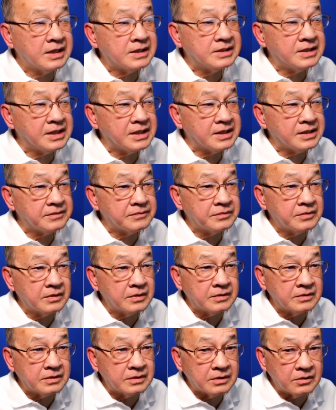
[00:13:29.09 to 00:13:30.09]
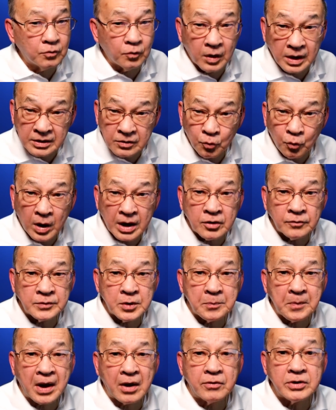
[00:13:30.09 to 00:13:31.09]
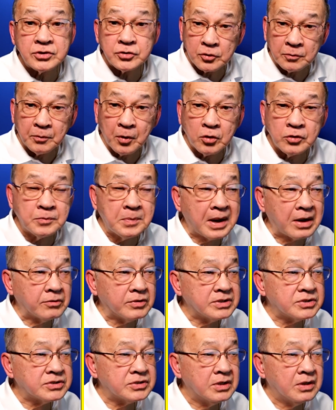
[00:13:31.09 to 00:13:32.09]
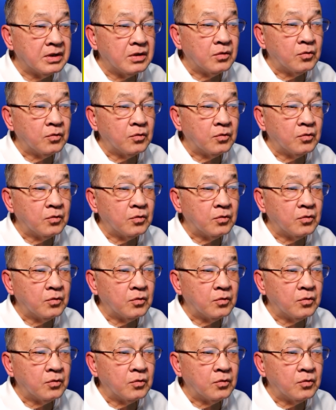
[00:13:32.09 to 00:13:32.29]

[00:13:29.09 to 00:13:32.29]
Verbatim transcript: the one of the parents or both parents